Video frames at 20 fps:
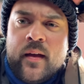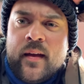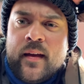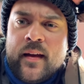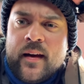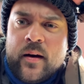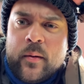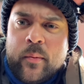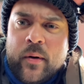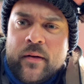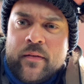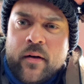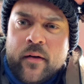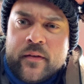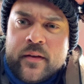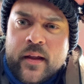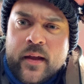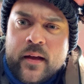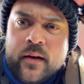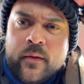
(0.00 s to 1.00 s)
Out of breath
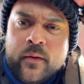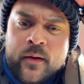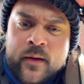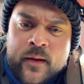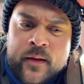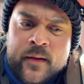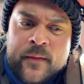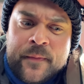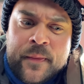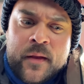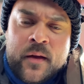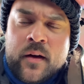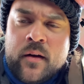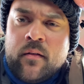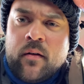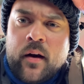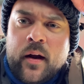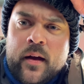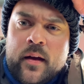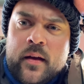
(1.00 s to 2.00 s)
after that hill.
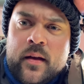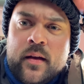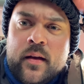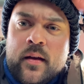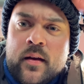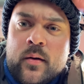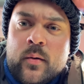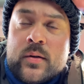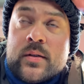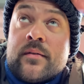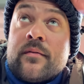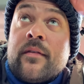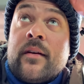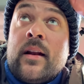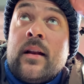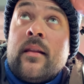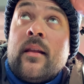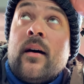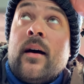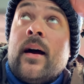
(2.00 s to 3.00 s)
Right, wasn't
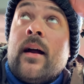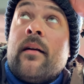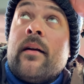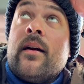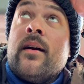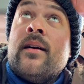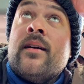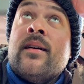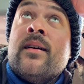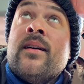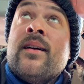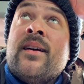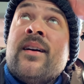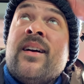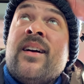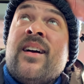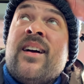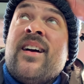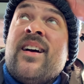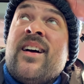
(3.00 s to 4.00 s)
feeling that area.
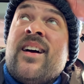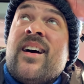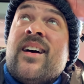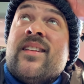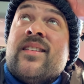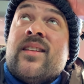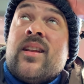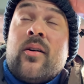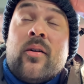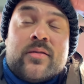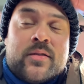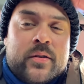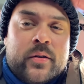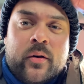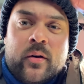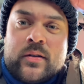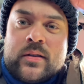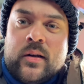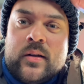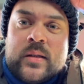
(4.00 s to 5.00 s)
Loads of
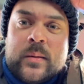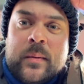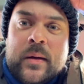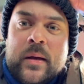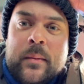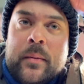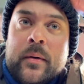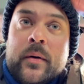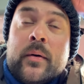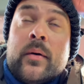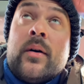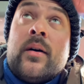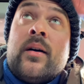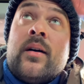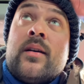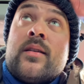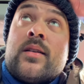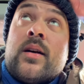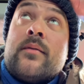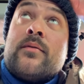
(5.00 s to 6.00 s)
dogs, loads of people.
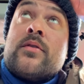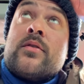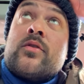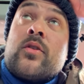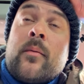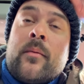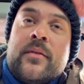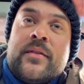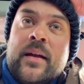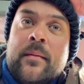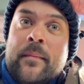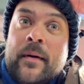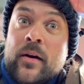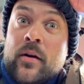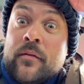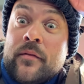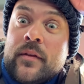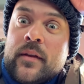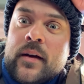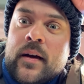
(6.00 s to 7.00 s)
So I've just dropped the tent back
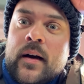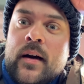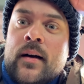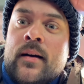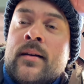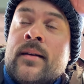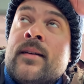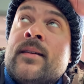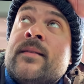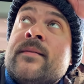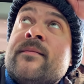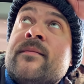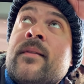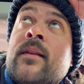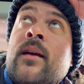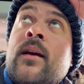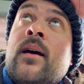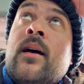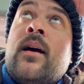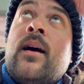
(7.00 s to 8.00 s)
off from the car.
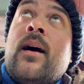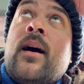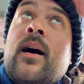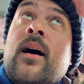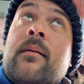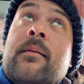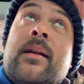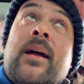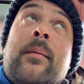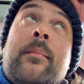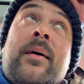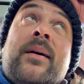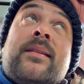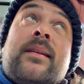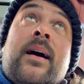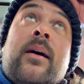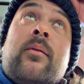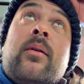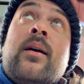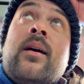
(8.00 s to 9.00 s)
I'm gonna head back
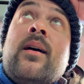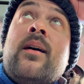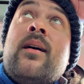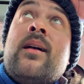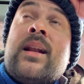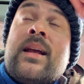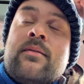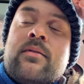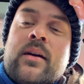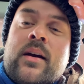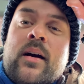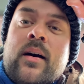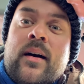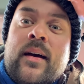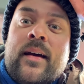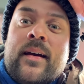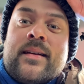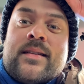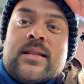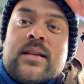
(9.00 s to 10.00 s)
down, leave the car
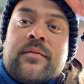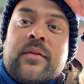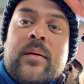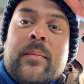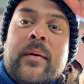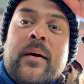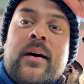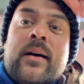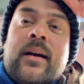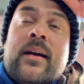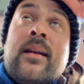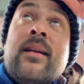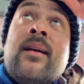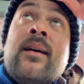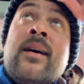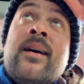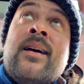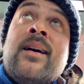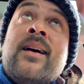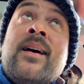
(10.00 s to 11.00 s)
here because it's free parking,
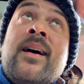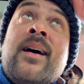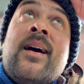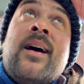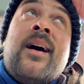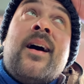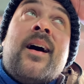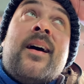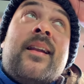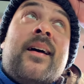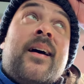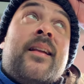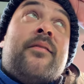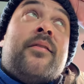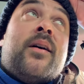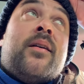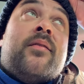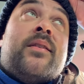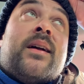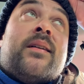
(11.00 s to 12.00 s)
and head
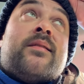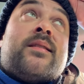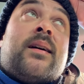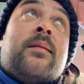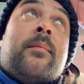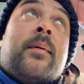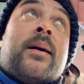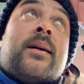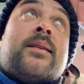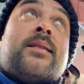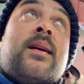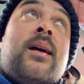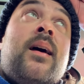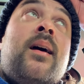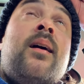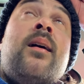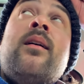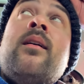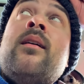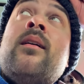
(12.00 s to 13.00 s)
further down Sandbanks,
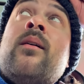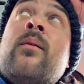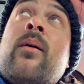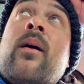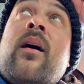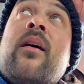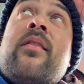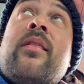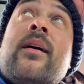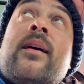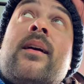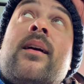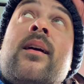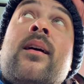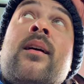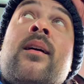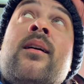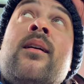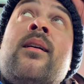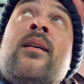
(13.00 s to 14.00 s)
where I think